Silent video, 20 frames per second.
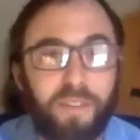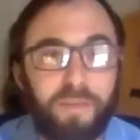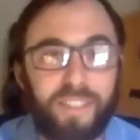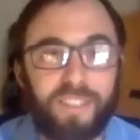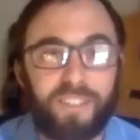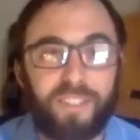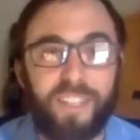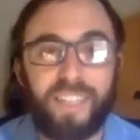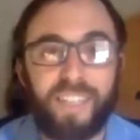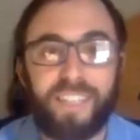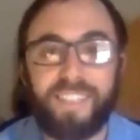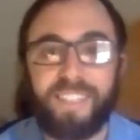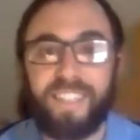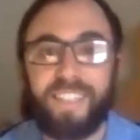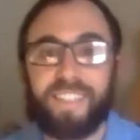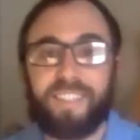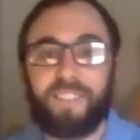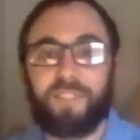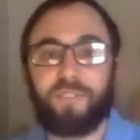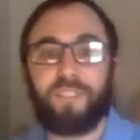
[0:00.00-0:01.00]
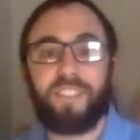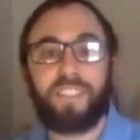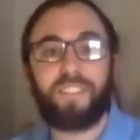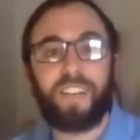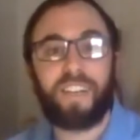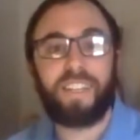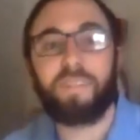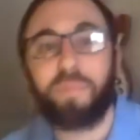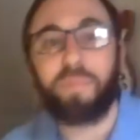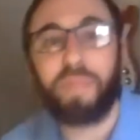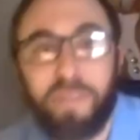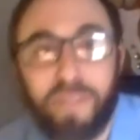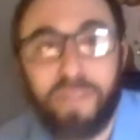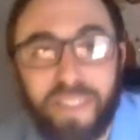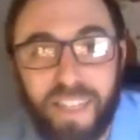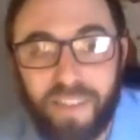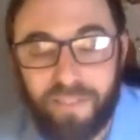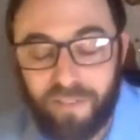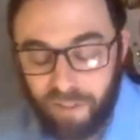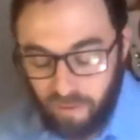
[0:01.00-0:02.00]
much, Tracy. It's really great to be
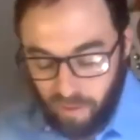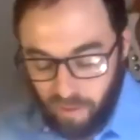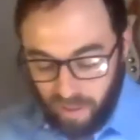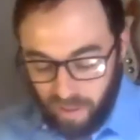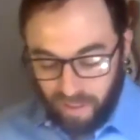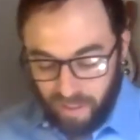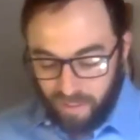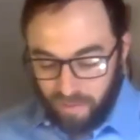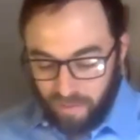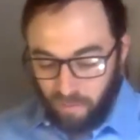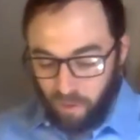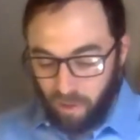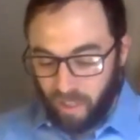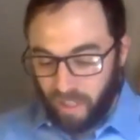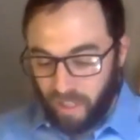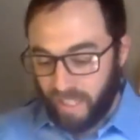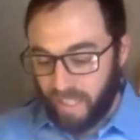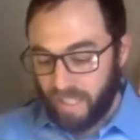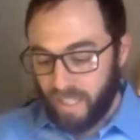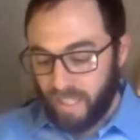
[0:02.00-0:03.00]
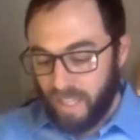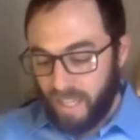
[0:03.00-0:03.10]
with everyone this morning.